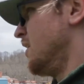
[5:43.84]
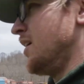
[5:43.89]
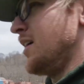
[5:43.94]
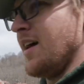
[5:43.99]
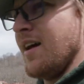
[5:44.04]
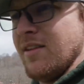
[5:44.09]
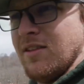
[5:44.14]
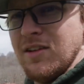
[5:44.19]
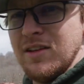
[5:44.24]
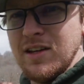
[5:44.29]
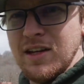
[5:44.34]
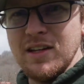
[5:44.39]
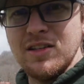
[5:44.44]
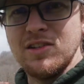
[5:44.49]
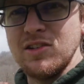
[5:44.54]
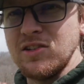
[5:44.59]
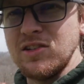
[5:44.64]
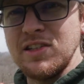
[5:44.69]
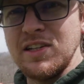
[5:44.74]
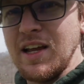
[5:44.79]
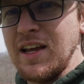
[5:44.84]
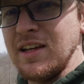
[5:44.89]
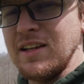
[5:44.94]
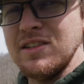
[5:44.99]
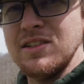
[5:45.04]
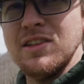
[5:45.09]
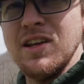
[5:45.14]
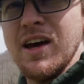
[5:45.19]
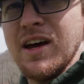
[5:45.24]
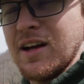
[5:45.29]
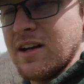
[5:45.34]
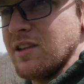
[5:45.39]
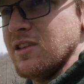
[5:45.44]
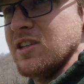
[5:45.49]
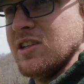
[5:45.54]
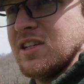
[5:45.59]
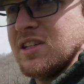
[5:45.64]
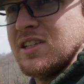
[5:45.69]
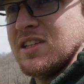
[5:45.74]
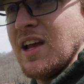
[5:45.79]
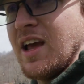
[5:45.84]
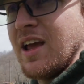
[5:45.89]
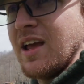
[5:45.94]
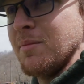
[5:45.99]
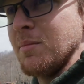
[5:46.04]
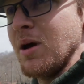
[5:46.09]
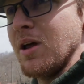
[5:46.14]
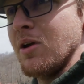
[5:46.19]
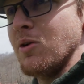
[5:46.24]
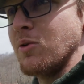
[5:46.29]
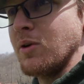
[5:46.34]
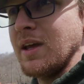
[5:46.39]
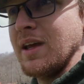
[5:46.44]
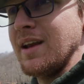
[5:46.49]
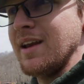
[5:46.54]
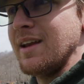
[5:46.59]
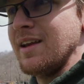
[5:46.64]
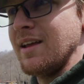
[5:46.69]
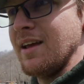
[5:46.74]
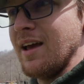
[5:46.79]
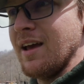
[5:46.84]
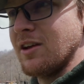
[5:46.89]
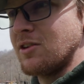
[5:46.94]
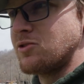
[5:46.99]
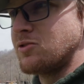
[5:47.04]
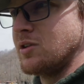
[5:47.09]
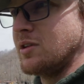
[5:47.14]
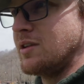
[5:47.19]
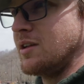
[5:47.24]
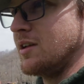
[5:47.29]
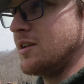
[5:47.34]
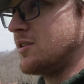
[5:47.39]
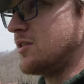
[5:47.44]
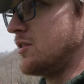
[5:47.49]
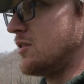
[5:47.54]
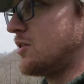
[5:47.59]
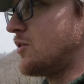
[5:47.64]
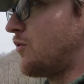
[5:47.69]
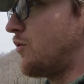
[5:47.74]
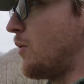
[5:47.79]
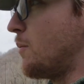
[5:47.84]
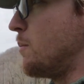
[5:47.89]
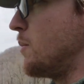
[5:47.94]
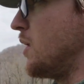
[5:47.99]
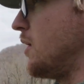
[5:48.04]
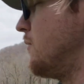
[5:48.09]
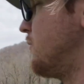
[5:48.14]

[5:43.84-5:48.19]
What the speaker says: and the distance stays like the same. I don't get any extra distance from me